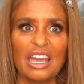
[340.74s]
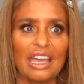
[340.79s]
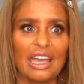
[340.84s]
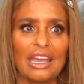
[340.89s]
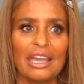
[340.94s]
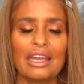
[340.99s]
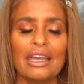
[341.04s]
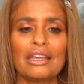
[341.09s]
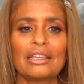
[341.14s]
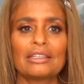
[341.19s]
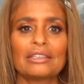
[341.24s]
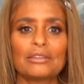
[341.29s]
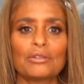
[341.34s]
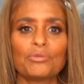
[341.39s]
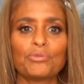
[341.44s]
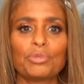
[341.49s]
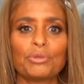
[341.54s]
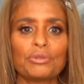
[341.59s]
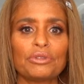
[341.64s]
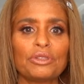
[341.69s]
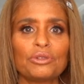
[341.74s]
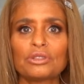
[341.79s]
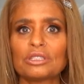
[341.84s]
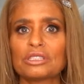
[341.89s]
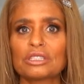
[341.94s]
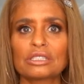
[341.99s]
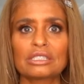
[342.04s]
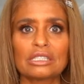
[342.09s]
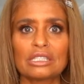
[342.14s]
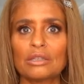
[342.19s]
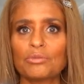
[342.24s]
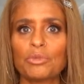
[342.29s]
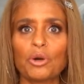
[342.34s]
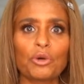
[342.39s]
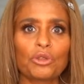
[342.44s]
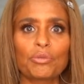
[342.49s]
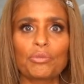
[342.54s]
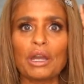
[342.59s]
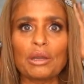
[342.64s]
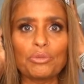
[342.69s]
and you can just see
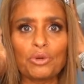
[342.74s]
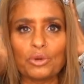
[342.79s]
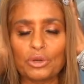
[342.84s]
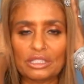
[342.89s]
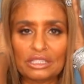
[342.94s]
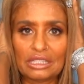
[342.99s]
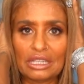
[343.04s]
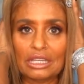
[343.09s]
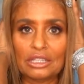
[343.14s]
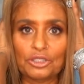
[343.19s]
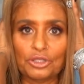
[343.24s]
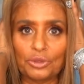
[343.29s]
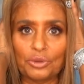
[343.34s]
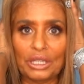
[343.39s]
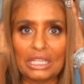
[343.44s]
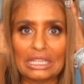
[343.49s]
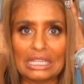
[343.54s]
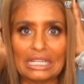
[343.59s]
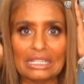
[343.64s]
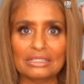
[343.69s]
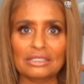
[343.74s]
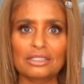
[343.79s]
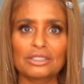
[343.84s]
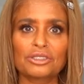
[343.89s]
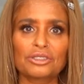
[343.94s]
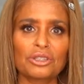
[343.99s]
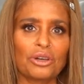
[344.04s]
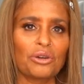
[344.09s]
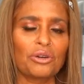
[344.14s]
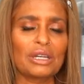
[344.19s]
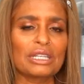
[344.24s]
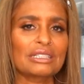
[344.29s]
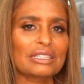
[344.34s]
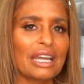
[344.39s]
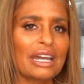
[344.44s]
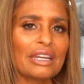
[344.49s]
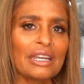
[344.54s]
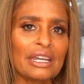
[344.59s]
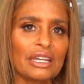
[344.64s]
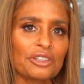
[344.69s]
both my boys like doing this. So it's
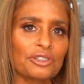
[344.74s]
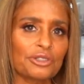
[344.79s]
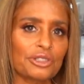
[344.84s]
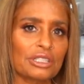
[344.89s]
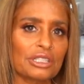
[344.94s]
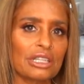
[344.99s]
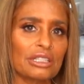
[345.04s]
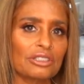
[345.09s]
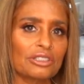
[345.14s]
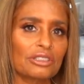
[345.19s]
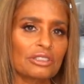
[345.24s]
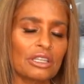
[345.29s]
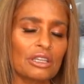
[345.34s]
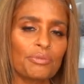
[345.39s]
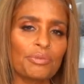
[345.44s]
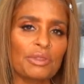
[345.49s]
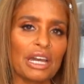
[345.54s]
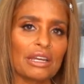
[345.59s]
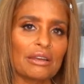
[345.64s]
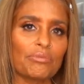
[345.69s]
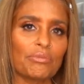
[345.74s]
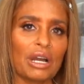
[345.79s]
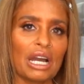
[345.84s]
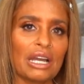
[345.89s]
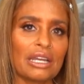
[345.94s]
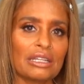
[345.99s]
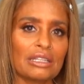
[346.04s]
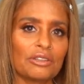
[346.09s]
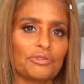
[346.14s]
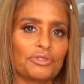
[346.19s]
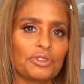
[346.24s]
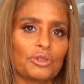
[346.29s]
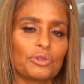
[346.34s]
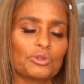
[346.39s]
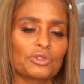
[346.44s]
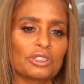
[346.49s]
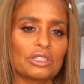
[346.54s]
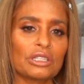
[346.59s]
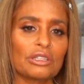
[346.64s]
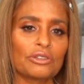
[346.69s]
kind of interesting. Just keep that in mind if you
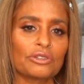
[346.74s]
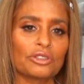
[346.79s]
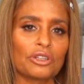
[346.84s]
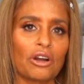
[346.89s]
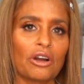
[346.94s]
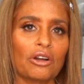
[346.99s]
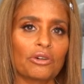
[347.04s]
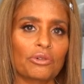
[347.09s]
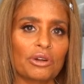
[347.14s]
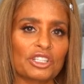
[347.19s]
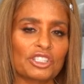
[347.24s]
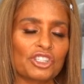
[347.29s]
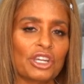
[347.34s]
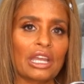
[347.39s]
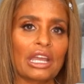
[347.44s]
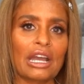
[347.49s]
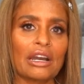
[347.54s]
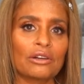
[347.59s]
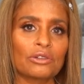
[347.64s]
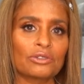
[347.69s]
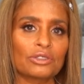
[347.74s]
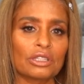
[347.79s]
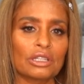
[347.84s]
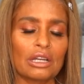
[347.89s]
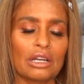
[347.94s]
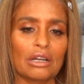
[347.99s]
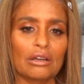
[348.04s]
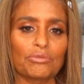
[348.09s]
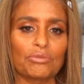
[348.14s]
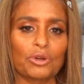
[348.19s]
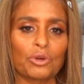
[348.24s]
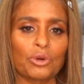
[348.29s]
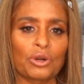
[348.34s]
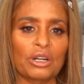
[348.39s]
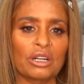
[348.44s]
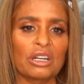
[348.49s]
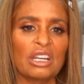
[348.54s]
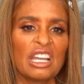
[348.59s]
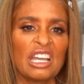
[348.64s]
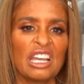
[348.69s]
see your dog rushing out,
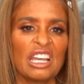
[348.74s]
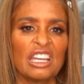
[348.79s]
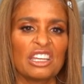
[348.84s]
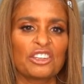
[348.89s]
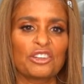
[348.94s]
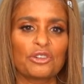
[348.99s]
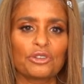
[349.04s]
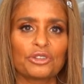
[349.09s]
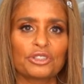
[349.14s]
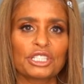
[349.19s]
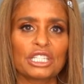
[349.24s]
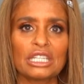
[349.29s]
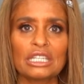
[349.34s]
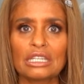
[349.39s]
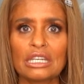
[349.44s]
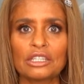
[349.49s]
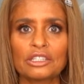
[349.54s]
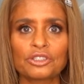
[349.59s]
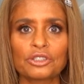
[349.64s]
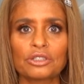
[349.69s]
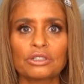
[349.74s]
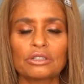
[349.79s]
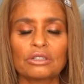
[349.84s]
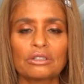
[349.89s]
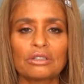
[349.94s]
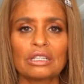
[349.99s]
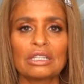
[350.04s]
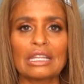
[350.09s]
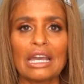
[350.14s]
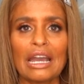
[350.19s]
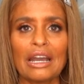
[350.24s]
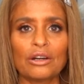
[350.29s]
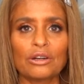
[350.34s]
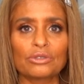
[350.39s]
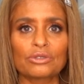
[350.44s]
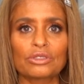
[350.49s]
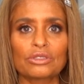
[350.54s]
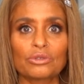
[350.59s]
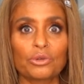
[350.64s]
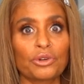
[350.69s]
or your teenager in the
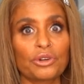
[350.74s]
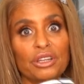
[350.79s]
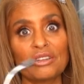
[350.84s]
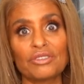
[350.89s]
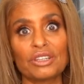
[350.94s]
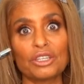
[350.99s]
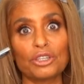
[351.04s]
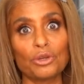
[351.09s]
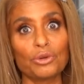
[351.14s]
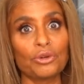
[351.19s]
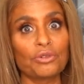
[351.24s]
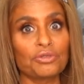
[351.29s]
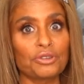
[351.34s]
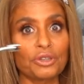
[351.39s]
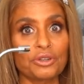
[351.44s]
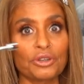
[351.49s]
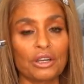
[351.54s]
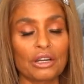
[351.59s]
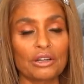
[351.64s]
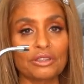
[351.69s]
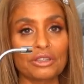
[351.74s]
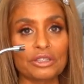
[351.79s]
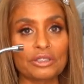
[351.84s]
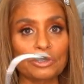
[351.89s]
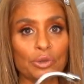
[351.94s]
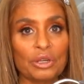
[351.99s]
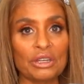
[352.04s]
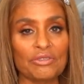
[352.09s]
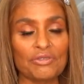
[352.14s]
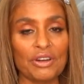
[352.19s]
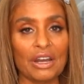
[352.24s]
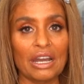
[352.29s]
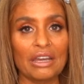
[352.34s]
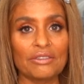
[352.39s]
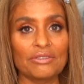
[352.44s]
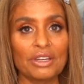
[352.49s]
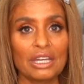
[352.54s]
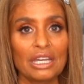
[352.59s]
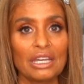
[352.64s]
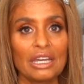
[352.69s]
house, or even you if you're younger than
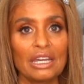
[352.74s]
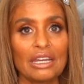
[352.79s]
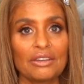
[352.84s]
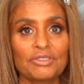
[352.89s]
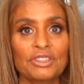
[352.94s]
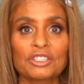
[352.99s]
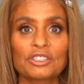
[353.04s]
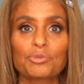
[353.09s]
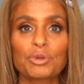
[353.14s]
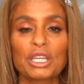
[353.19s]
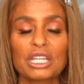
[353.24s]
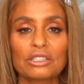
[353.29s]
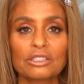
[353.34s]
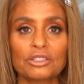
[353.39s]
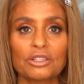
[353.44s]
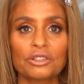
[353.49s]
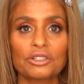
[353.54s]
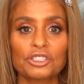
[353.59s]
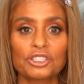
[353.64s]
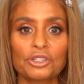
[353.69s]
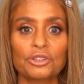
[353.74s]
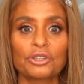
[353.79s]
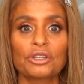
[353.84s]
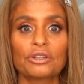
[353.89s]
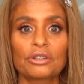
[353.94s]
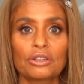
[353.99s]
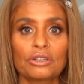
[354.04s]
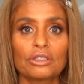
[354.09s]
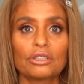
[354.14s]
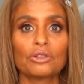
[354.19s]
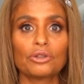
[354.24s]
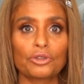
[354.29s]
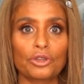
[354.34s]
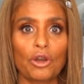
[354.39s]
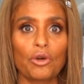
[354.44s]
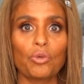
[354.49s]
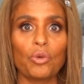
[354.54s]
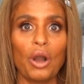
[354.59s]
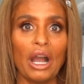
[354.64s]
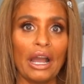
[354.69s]
25. This begins to hurt your ear, you'll
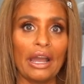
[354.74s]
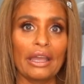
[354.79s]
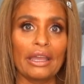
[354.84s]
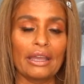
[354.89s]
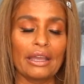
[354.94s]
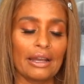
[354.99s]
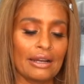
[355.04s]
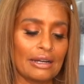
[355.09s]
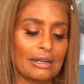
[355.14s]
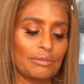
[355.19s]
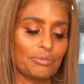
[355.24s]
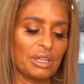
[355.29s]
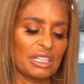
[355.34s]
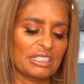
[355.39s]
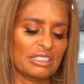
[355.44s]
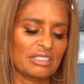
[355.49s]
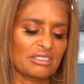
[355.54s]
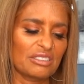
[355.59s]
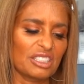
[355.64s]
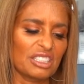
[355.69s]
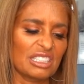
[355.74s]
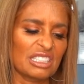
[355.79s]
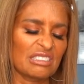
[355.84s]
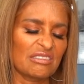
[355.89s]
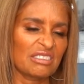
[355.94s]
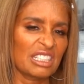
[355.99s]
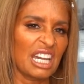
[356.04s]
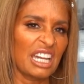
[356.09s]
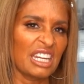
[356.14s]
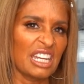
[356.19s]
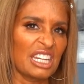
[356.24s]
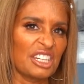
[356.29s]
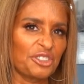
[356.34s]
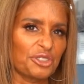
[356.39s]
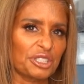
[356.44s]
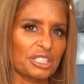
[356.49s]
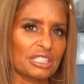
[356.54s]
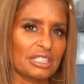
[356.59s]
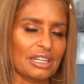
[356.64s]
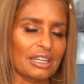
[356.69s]
know why. It's just kind of
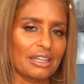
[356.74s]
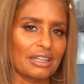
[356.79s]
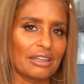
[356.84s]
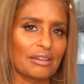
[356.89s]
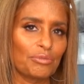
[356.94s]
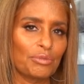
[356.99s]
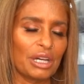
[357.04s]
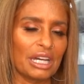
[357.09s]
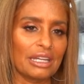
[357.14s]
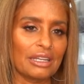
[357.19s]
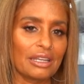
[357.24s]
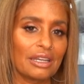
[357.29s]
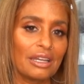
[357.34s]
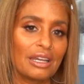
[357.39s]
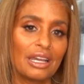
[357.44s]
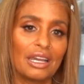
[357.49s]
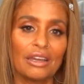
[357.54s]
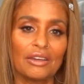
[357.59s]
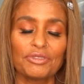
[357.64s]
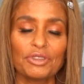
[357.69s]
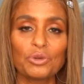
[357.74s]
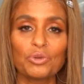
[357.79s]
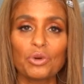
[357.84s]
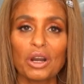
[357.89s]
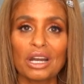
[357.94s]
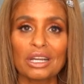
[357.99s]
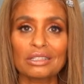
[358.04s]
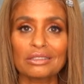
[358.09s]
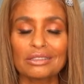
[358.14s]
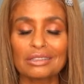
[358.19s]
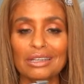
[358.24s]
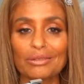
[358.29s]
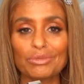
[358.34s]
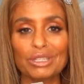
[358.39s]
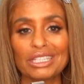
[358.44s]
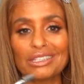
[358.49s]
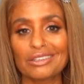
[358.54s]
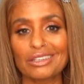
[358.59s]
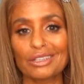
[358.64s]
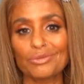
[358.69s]
interesting. But if you want,
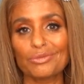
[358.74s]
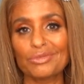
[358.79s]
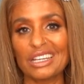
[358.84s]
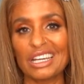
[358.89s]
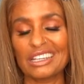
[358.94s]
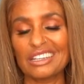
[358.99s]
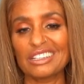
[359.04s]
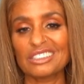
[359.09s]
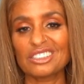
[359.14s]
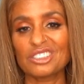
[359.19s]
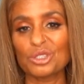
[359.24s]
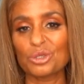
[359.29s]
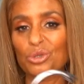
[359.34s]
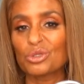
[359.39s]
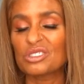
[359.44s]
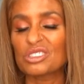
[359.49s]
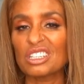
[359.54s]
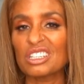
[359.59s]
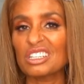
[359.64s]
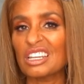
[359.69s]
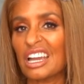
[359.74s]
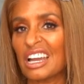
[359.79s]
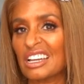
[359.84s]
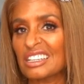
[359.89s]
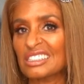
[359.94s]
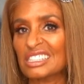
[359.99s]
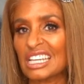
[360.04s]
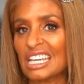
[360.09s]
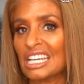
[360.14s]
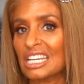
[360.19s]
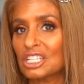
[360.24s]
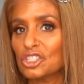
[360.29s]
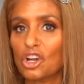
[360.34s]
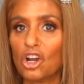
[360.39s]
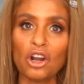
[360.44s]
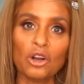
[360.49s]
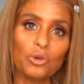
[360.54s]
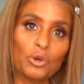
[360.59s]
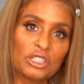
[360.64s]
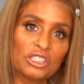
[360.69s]
you could, I guess, use it as a
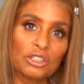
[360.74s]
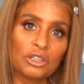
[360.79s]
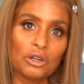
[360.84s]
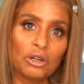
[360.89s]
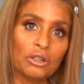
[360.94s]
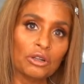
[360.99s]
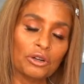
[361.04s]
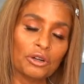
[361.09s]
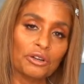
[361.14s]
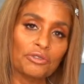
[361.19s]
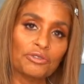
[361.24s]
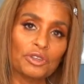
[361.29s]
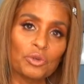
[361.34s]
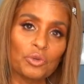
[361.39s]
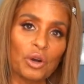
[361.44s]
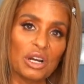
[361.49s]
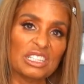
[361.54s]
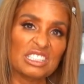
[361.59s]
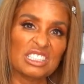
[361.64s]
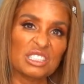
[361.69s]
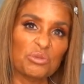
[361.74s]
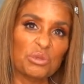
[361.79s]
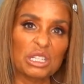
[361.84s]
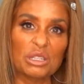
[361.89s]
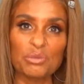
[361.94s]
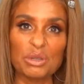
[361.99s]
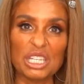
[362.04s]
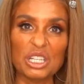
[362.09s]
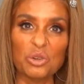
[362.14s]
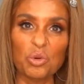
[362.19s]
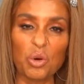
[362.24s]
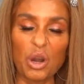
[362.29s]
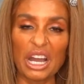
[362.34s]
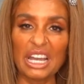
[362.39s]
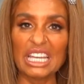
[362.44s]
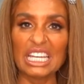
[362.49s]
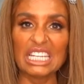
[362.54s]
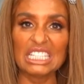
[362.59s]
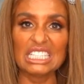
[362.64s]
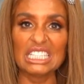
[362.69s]
dog whistle, or if you want someone to be
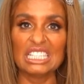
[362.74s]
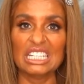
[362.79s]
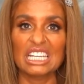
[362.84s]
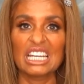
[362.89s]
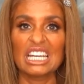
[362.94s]
quiet,